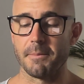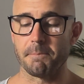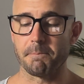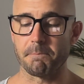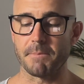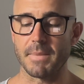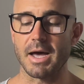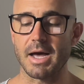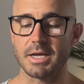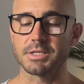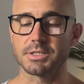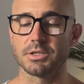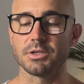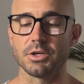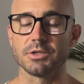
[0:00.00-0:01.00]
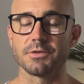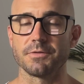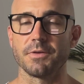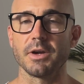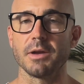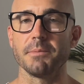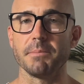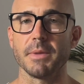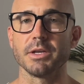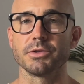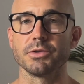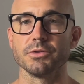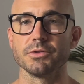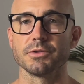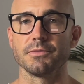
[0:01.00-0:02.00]
master those
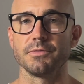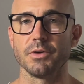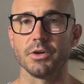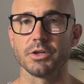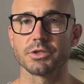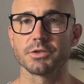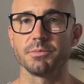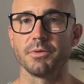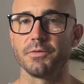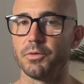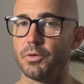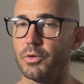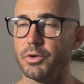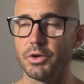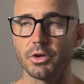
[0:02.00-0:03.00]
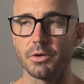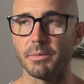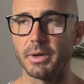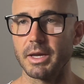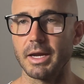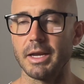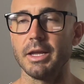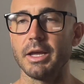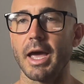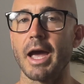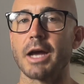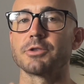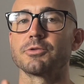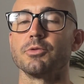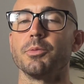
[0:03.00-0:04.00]
fundamentals first before you can make any
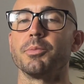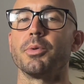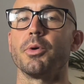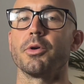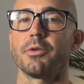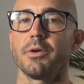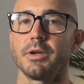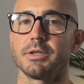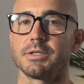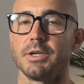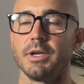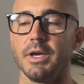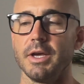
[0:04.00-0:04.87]
actual progress.